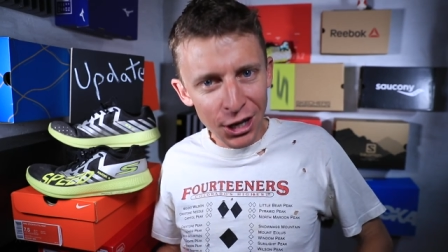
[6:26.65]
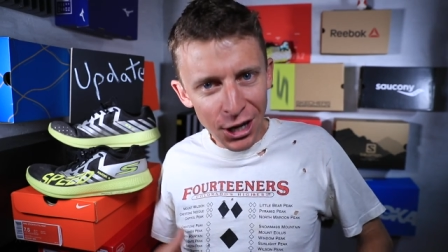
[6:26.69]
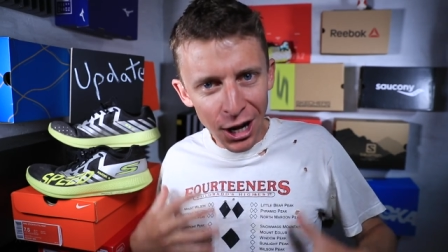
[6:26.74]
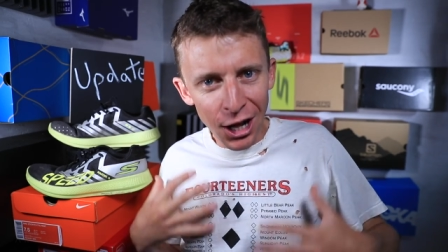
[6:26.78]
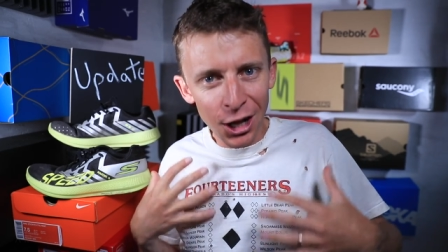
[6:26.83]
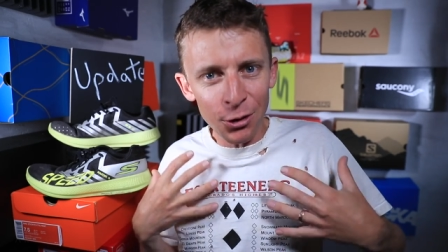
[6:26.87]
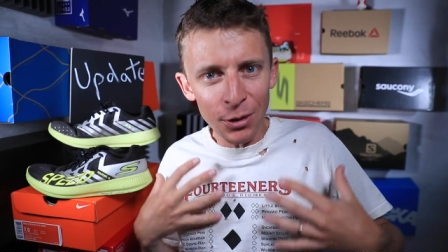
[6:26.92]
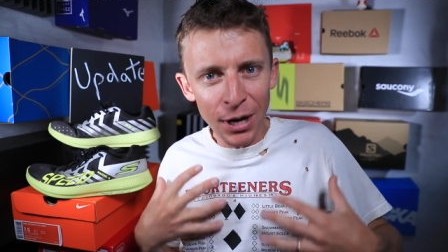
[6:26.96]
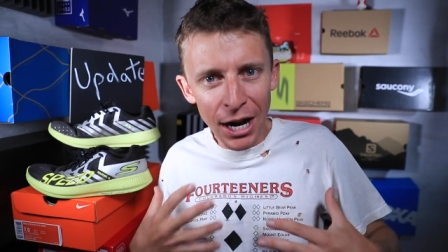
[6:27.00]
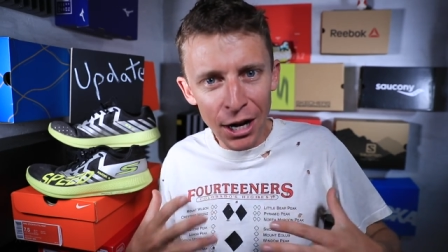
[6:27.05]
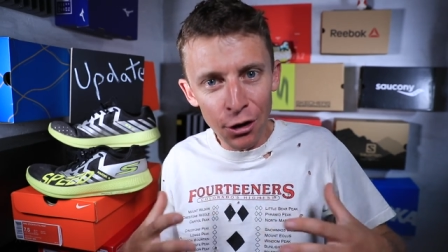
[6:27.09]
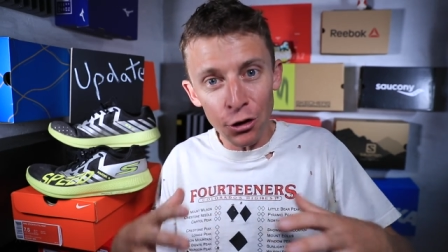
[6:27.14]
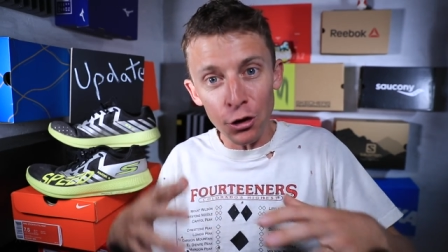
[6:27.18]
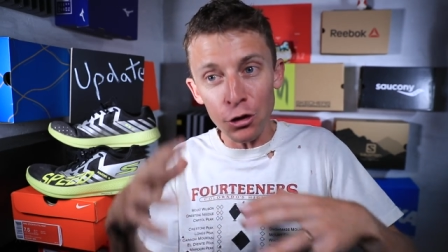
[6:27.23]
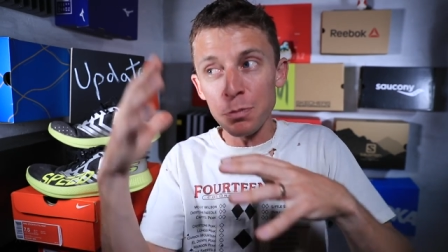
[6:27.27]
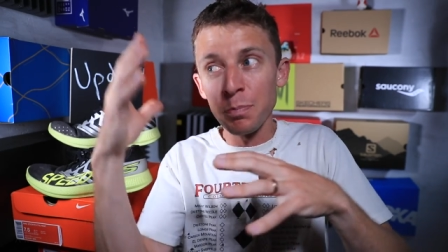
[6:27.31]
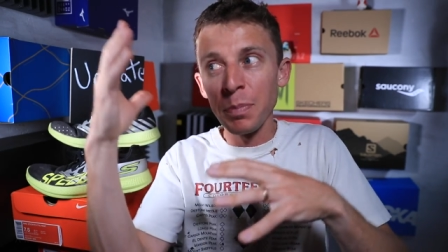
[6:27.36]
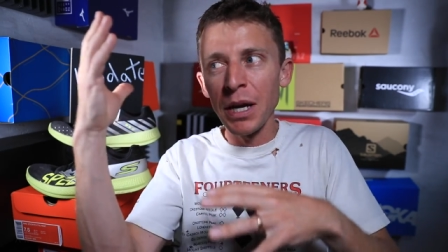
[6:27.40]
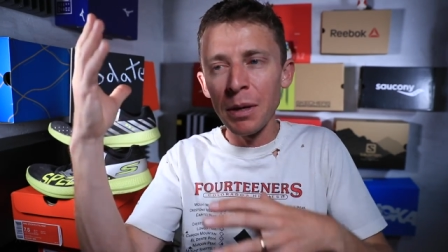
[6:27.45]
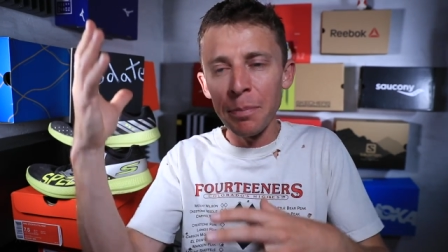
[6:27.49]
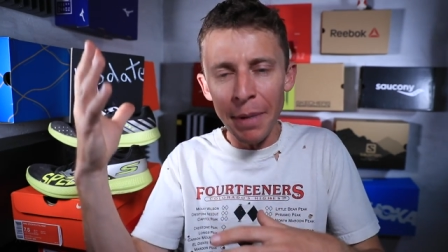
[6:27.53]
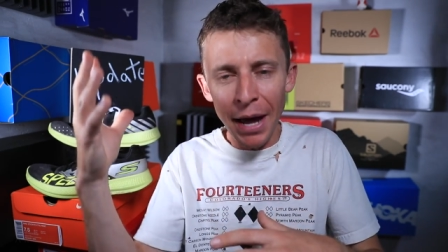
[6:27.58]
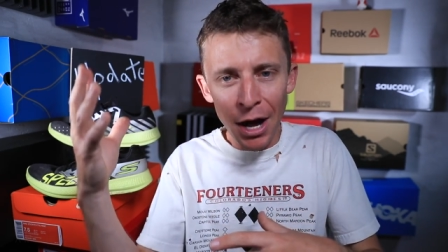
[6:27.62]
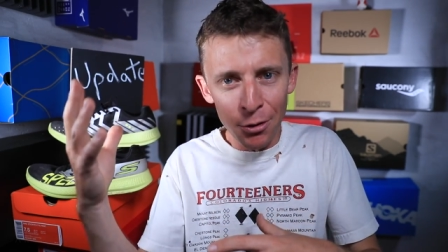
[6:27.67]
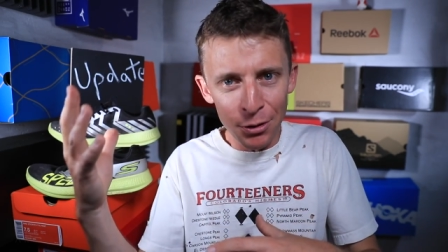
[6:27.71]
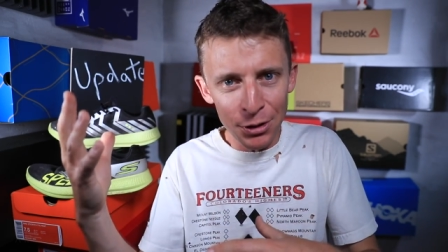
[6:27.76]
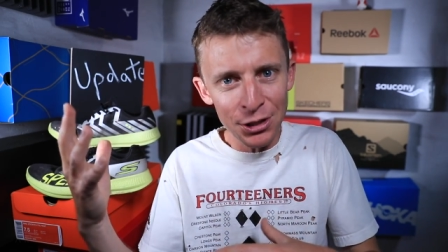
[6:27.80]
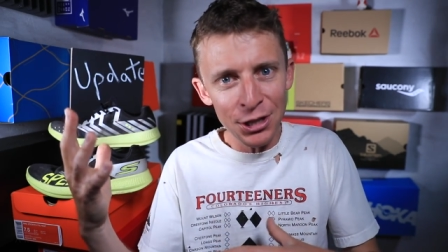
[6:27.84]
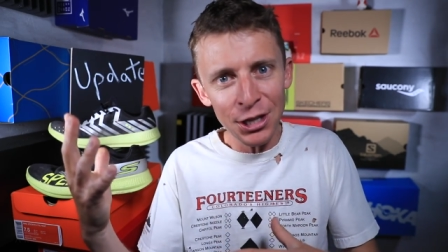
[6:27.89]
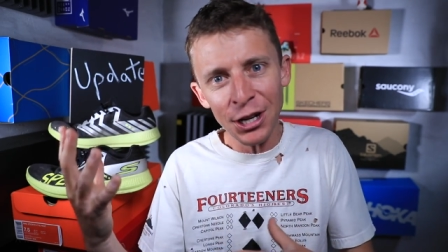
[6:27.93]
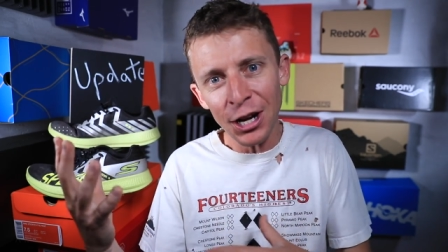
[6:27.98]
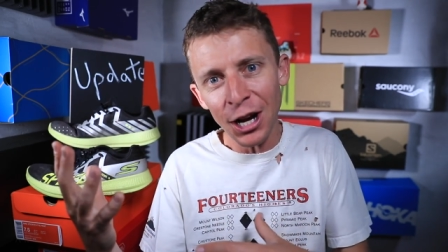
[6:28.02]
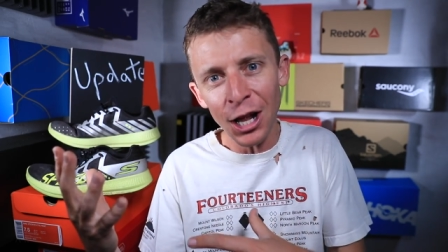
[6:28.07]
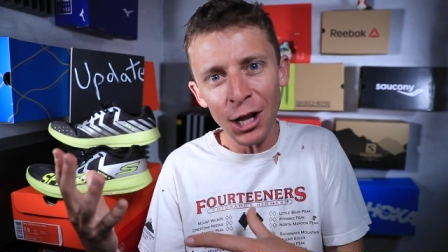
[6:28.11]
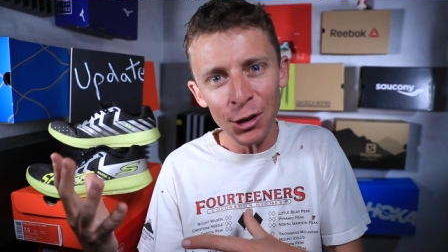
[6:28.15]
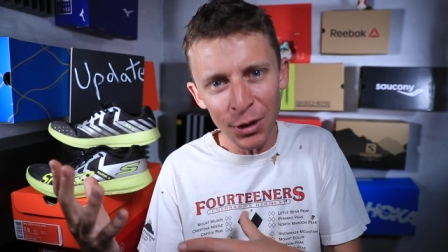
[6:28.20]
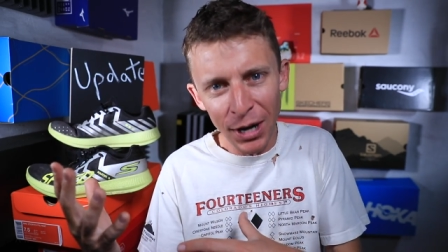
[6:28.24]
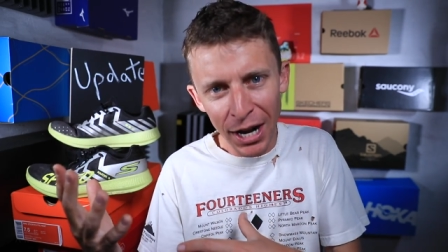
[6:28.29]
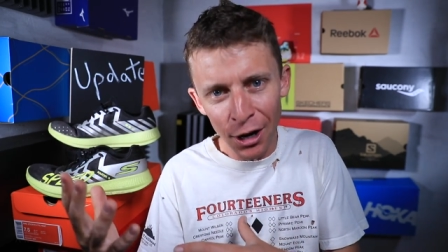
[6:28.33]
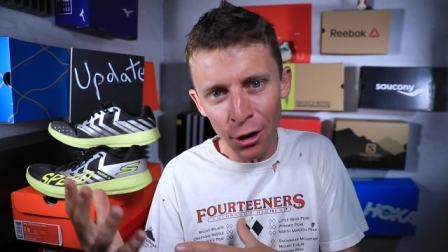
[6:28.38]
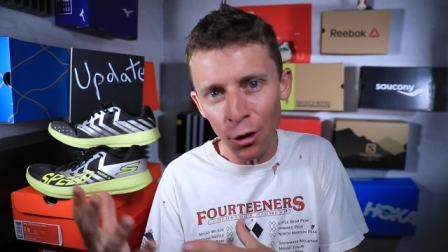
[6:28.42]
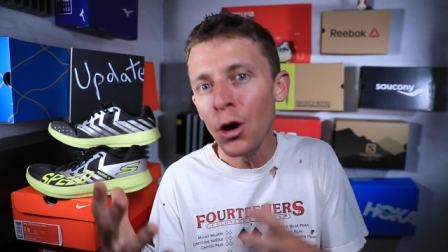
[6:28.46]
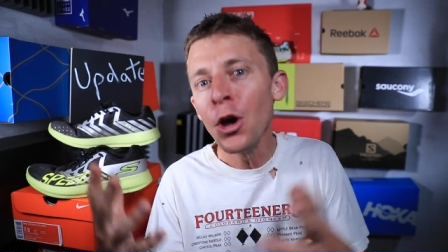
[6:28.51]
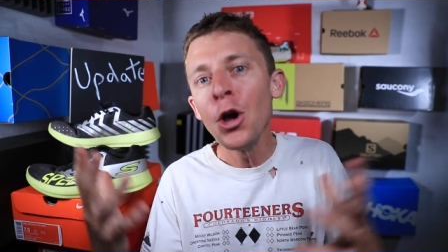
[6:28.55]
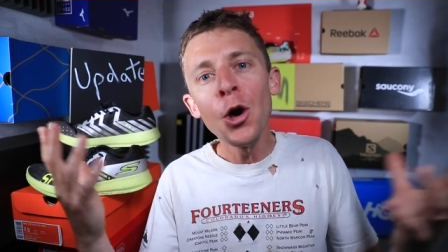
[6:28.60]
Colorado, those big mountains in
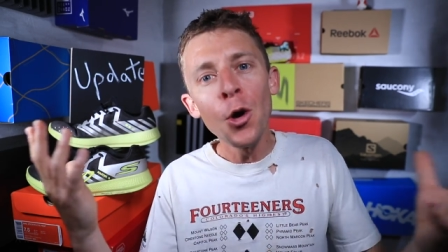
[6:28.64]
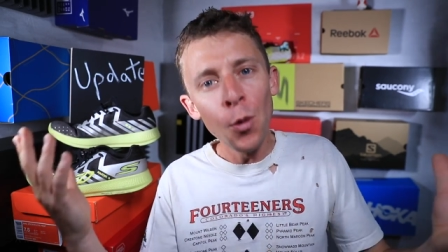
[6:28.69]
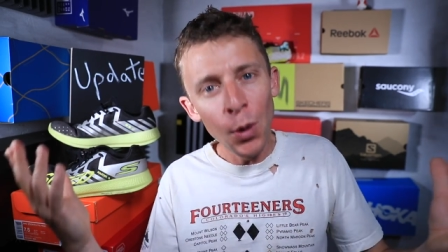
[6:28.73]
Colorado.